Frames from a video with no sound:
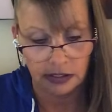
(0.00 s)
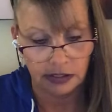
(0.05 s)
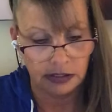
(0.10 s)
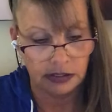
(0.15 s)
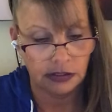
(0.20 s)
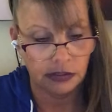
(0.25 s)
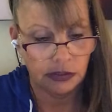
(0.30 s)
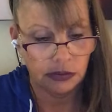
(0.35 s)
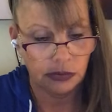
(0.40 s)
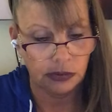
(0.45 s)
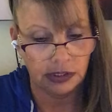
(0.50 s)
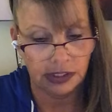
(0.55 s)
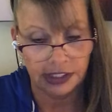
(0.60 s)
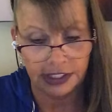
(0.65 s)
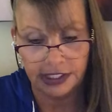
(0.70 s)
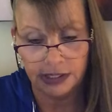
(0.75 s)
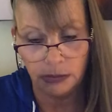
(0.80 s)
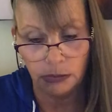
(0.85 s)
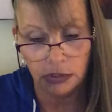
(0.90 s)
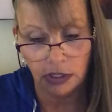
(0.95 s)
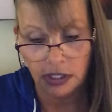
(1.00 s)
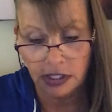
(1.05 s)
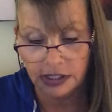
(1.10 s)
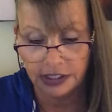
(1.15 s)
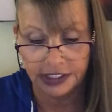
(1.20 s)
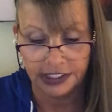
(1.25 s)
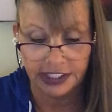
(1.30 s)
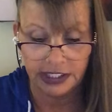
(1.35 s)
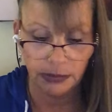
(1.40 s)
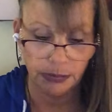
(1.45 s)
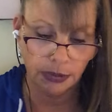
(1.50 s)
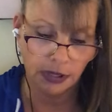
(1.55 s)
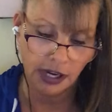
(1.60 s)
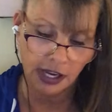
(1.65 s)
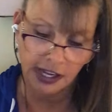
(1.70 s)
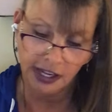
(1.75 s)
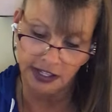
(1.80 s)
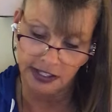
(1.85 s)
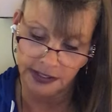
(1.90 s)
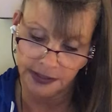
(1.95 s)
Oh, Libra,
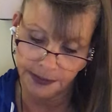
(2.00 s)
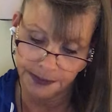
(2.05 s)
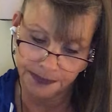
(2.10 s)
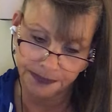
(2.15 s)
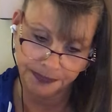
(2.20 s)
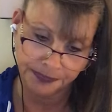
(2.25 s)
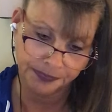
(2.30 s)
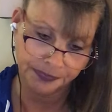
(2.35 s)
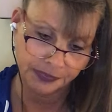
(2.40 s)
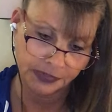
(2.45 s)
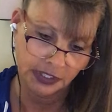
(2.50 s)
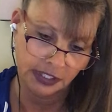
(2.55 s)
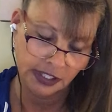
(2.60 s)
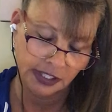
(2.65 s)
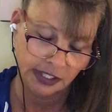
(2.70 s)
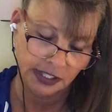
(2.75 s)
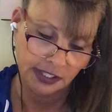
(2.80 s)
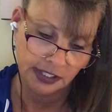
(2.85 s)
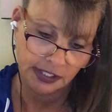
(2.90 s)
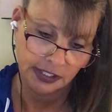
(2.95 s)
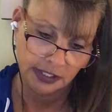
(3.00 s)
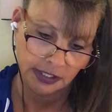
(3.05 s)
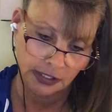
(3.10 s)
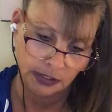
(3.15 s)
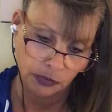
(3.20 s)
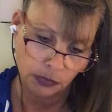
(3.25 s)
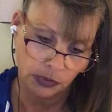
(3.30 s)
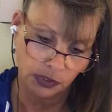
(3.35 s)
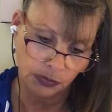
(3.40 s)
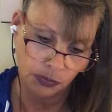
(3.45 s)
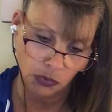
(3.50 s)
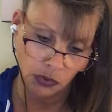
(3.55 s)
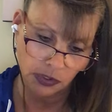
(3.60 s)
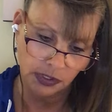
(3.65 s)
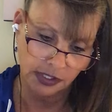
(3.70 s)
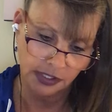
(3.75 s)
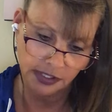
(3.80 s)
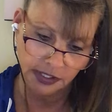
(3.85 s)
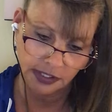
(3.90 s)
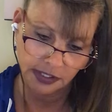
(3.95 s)
Libra. One more.